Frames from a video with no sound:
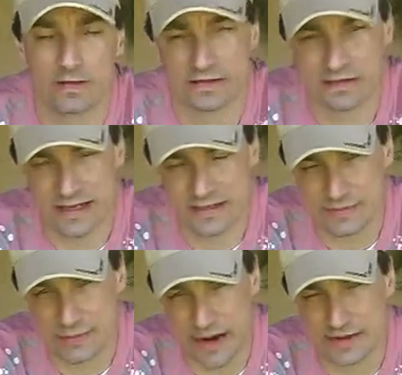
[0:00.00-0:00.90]
This is
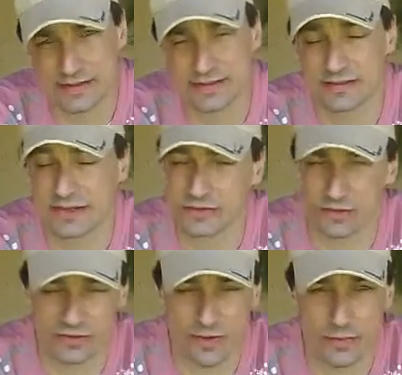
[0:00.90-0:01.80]
practiced. It's
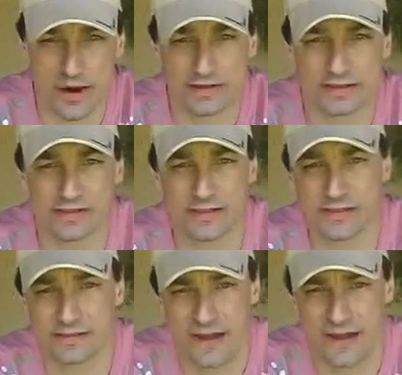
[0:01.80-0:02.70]
also practiced in
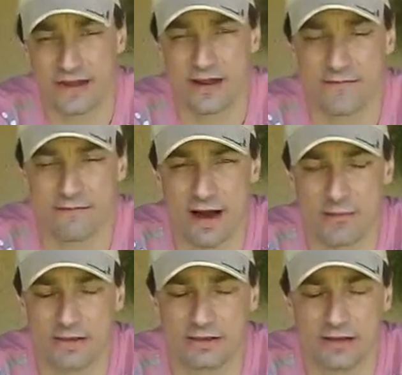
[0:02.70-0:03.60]
a secular
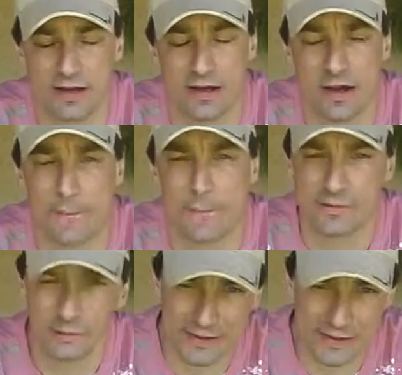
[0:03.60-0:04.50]
environment.
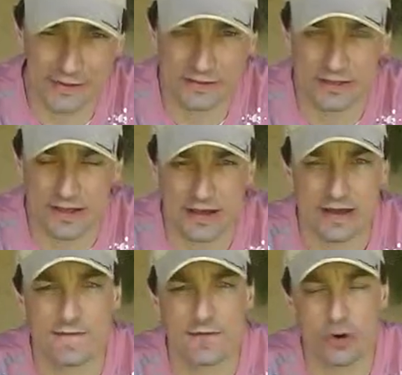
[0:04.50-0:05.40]
But please,
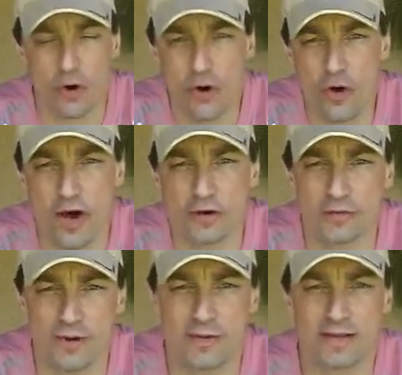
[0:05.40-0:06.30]
if your
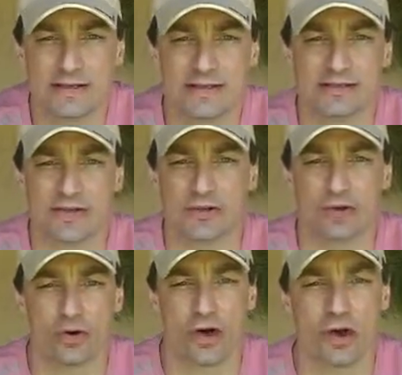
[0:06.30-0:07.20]
agreement is that
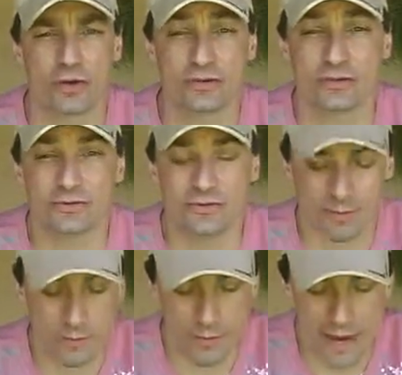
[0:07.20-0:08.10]
you're going to
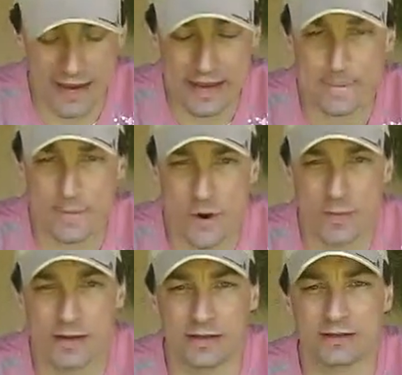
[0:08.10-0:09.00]
make him
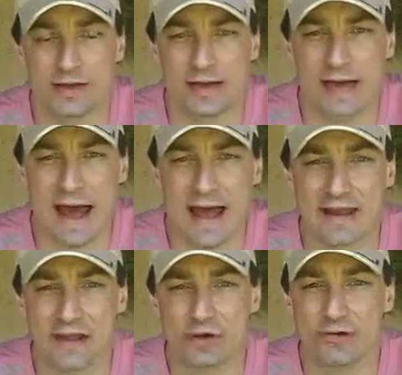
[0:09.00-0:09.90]
permanent and
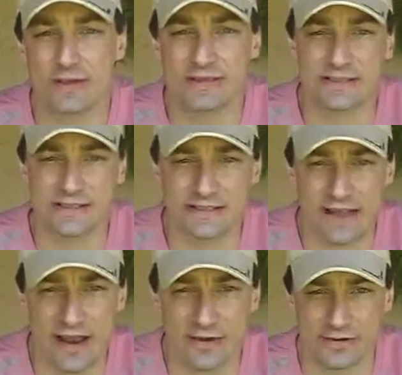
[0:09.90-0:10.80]
increase his
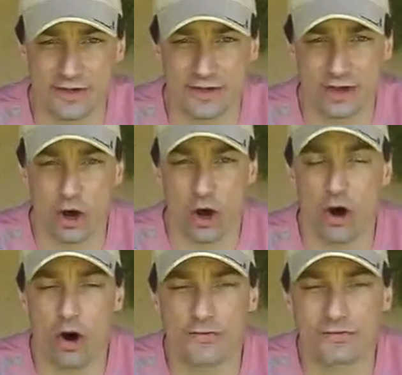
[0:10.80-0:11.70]
salary
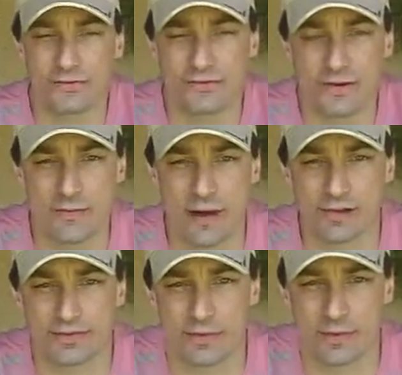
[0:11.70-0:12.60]
after 3
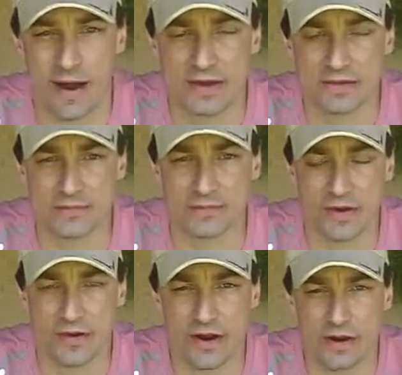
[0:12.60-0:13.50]
months probation
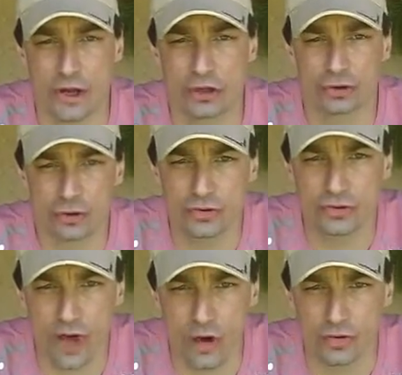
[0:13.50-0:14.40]
period, do
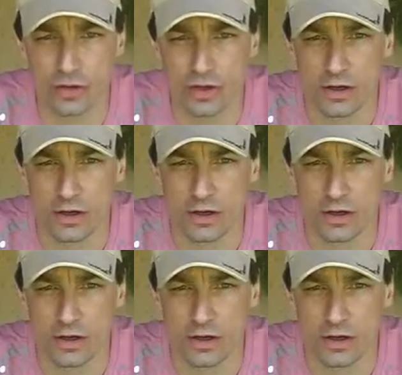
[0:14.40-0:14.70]
so.